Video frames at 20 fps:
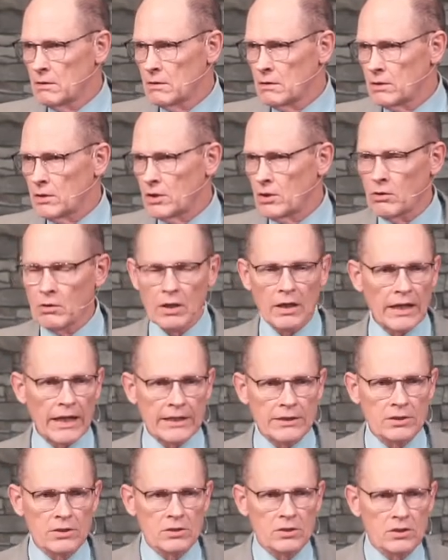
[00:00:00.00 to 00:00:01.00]
You know,
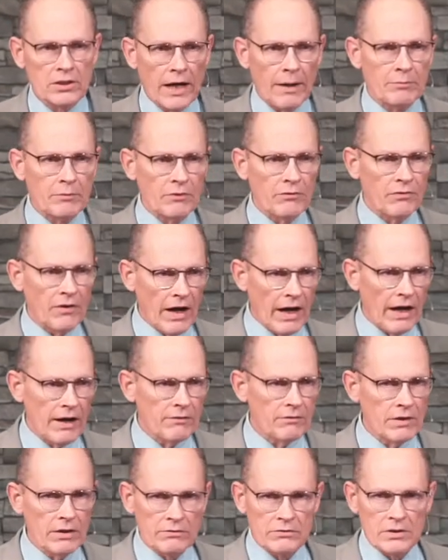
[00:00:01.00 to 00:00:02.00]
Galatians chapter 5
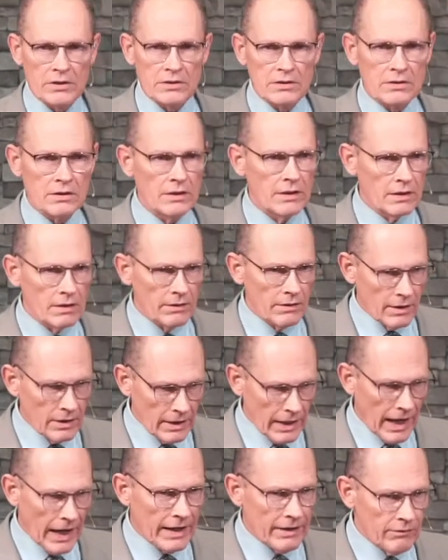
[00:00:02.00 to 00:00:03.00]
gives us the, the
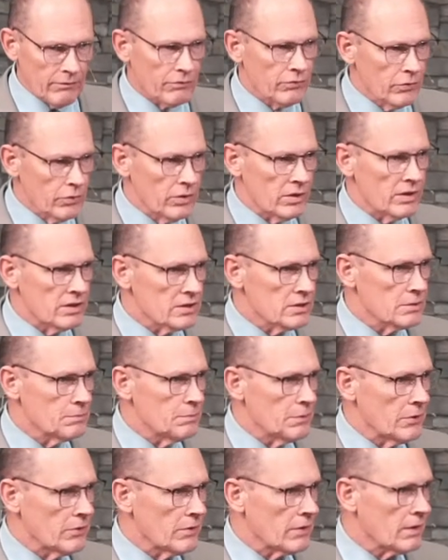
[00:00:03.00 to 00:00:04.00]
nine fruit of the
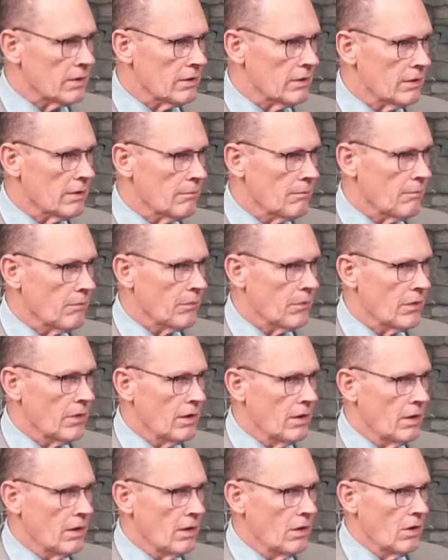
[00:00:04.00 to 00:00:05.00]
Spirit there.
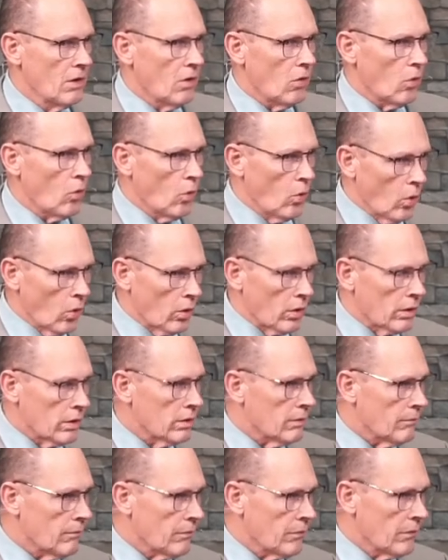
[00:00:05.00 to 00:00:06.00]
Or
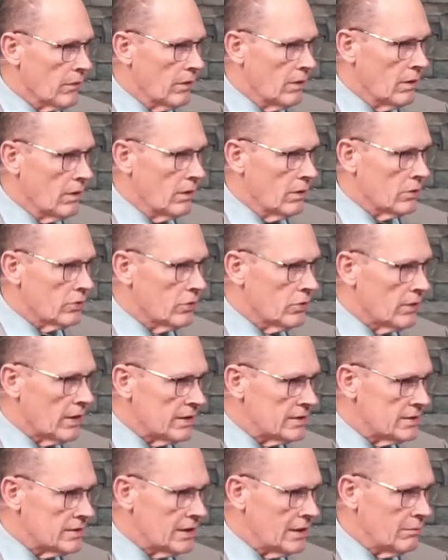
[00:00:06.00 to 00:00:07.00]
do they
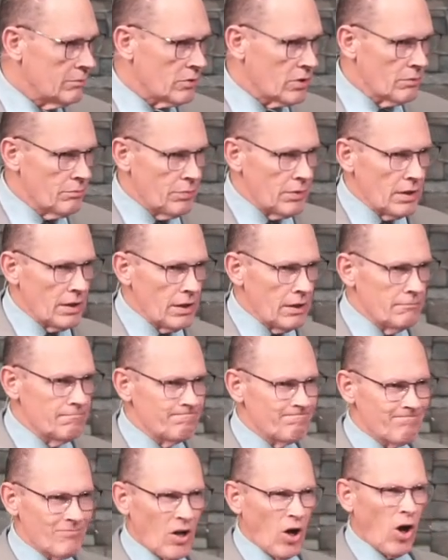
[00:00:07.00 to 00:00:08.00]
seem to be
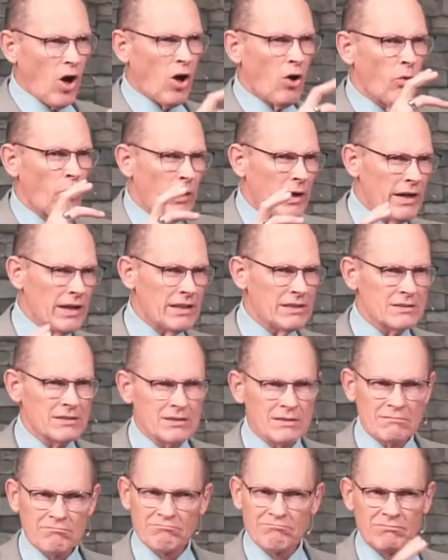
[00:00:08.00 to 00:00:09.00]
always
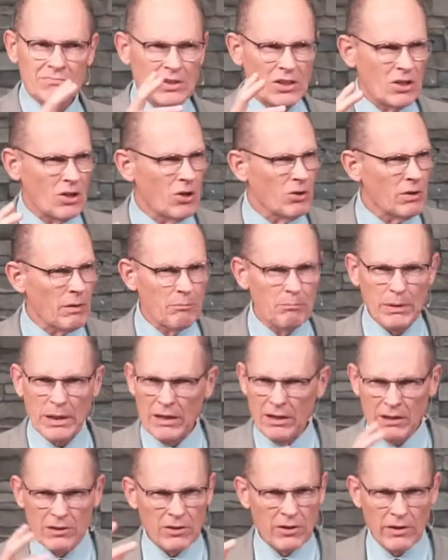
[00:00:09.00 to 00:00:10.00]
you know, a bee
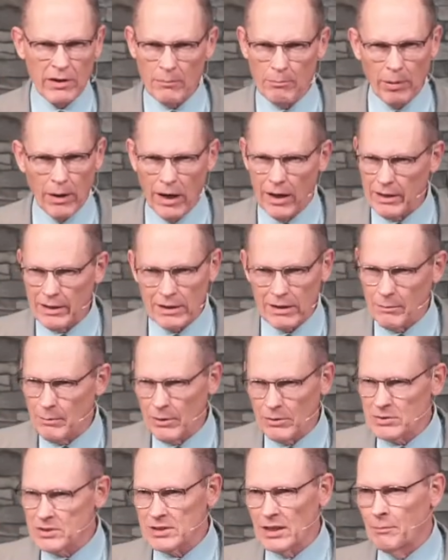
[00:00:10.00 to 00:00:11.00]
under their bonnet
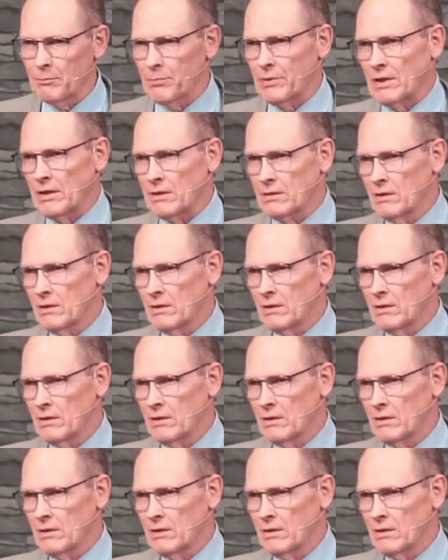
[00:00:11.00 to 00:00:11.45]
about something?